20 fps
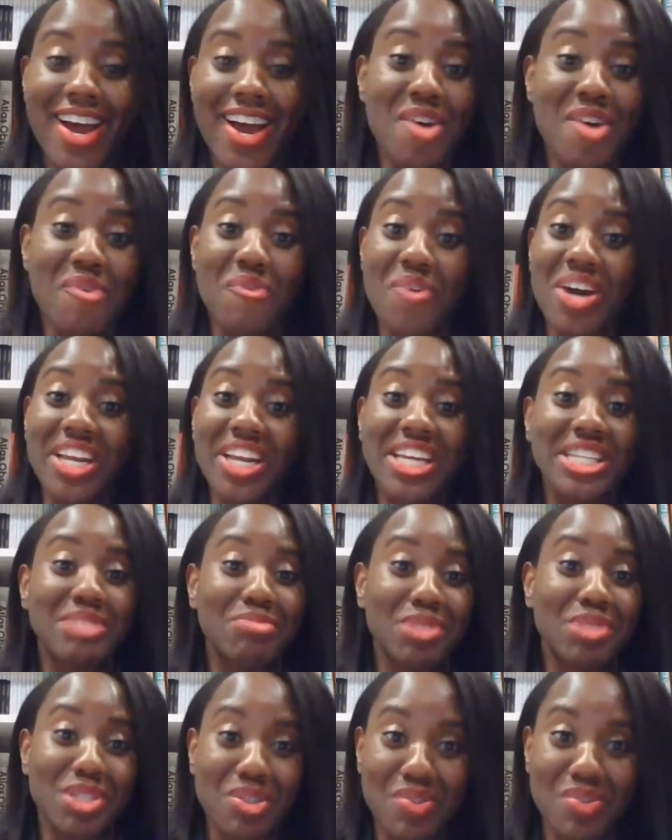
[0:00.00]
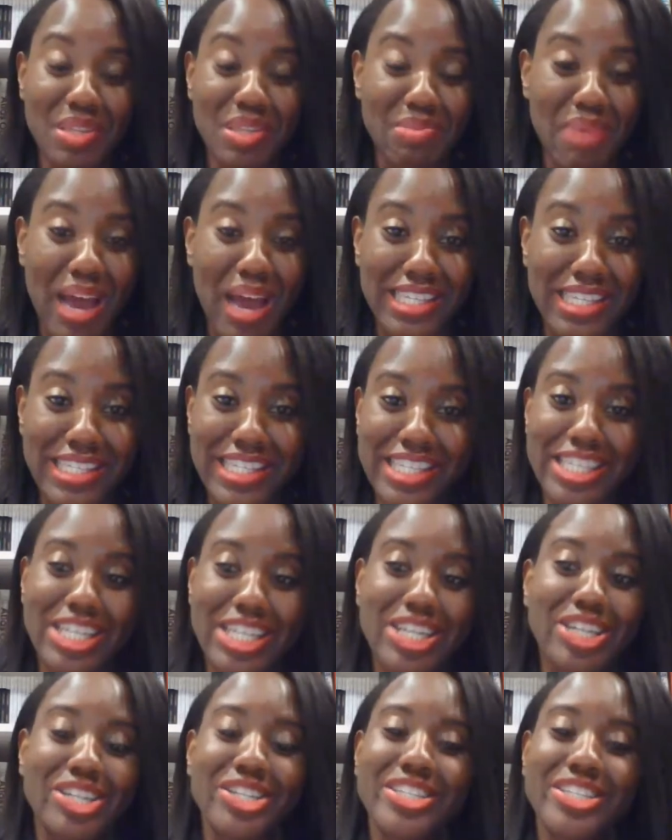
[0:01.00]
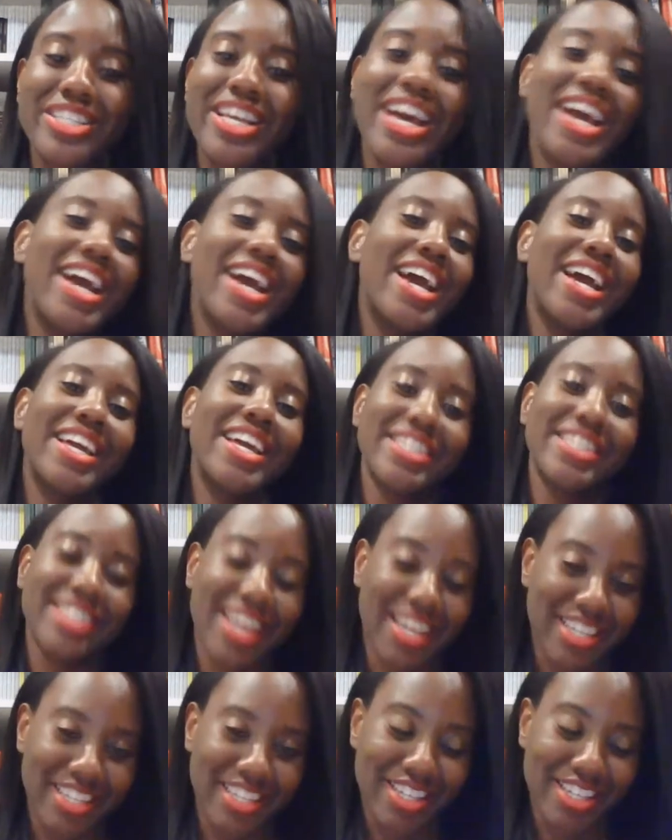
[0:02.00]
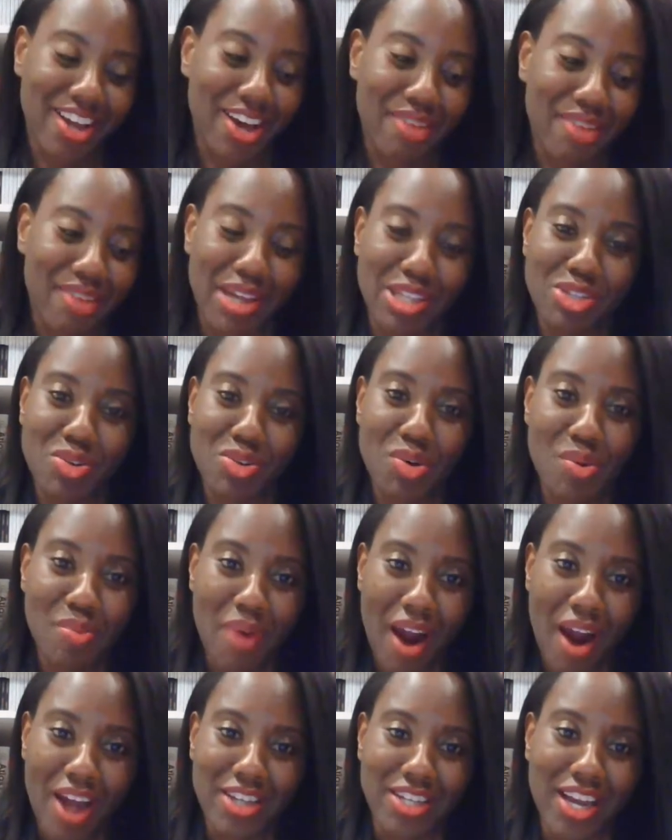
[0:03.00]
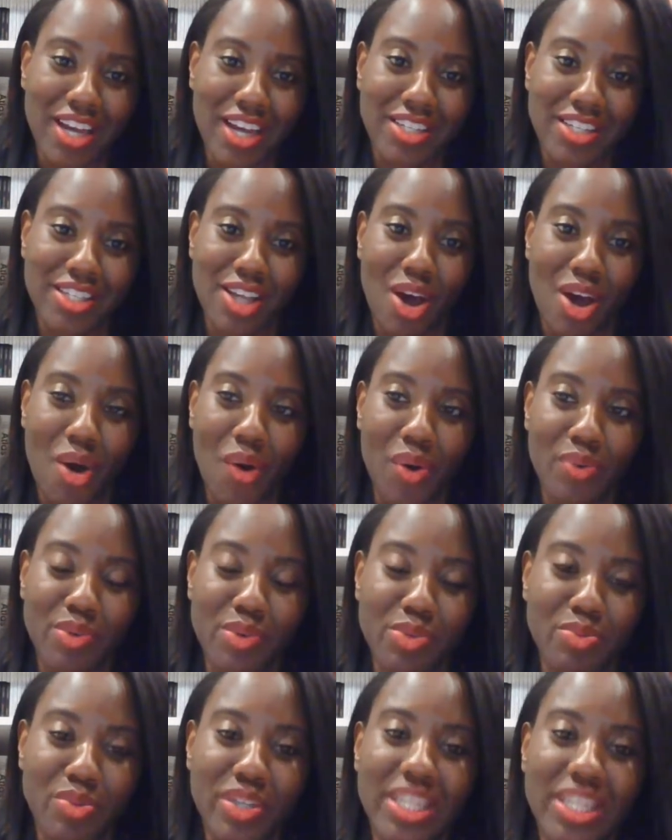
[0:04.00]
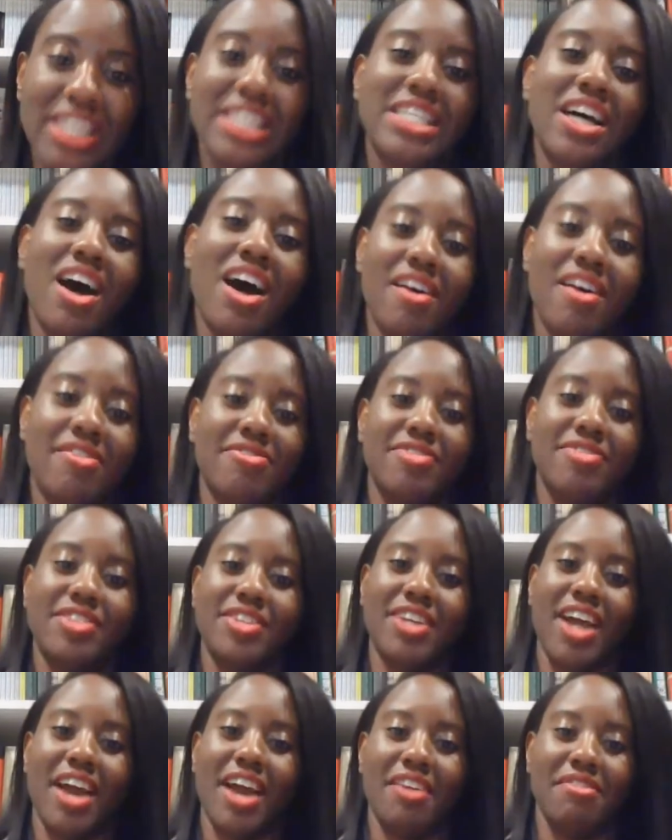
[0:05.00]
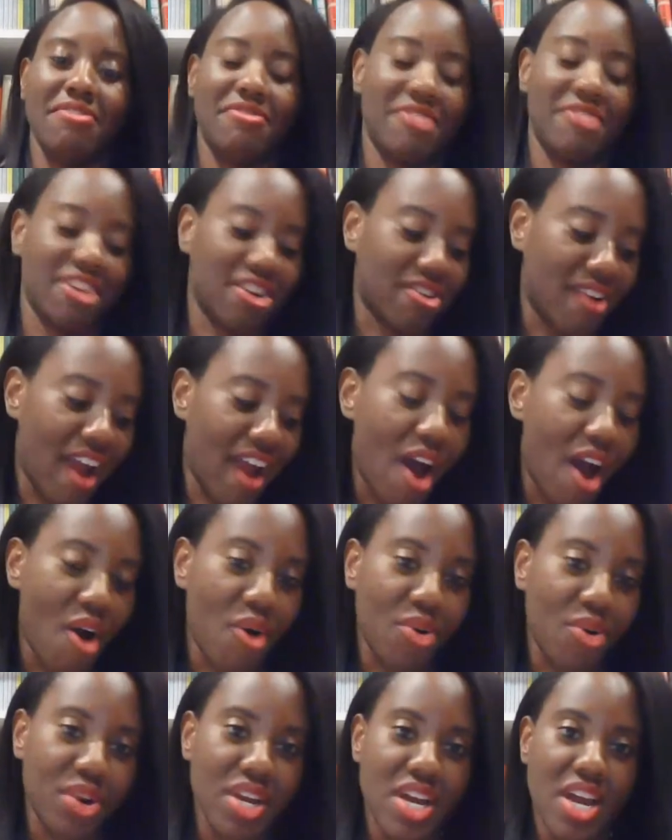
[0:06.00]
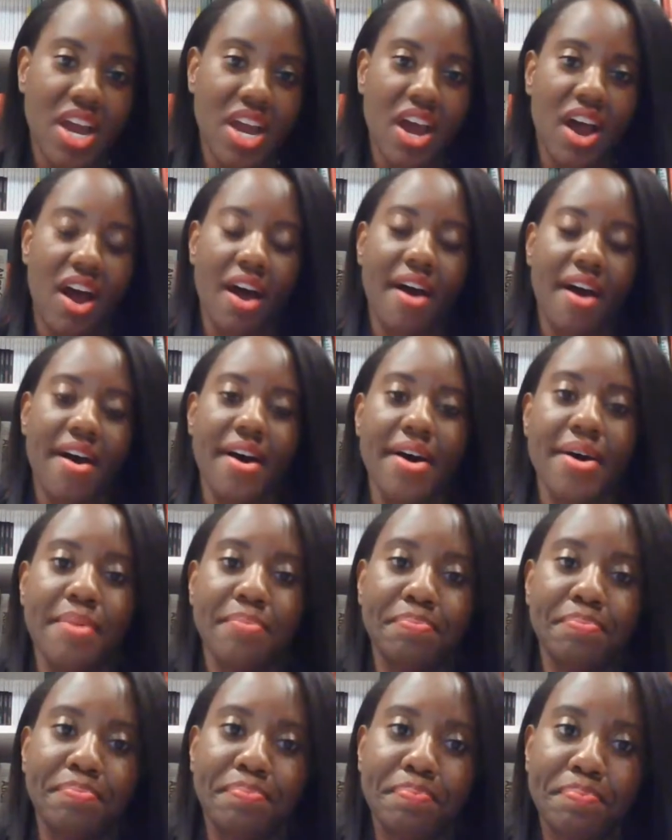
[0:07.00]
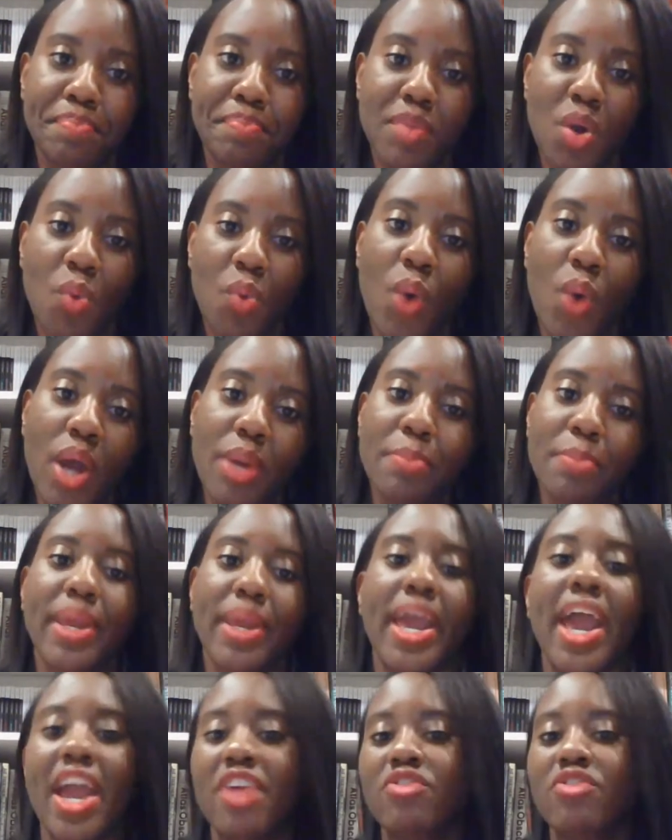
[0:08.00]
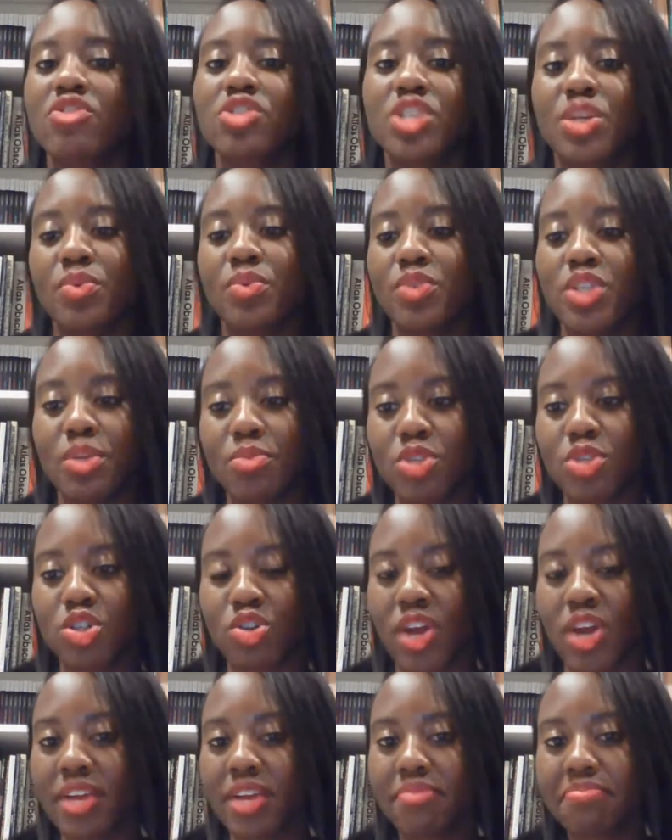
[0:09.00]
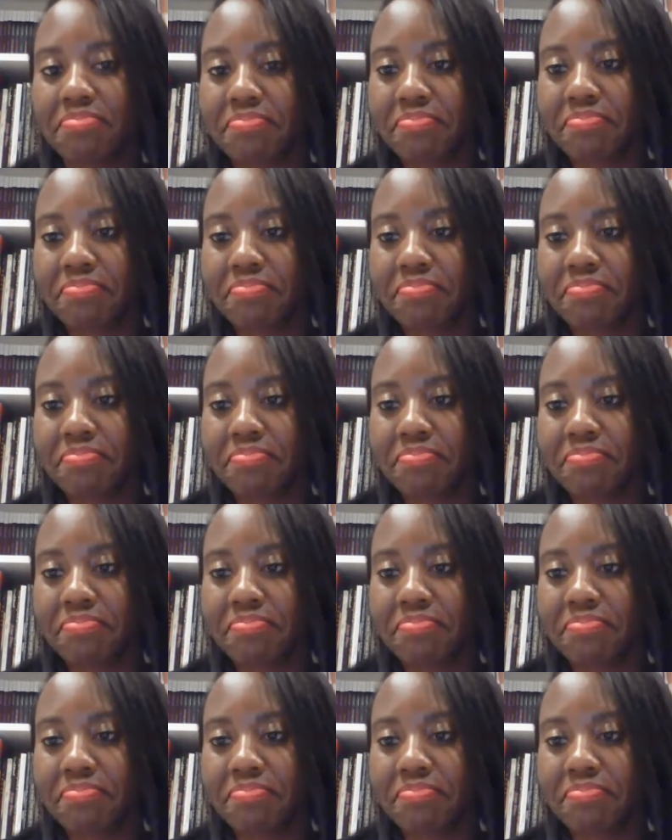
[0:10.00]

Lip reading: what he's been doing the past 10 years, he decided to talk about school projects. So it was really tough to kind of figure out what behaviors he would demonstrate.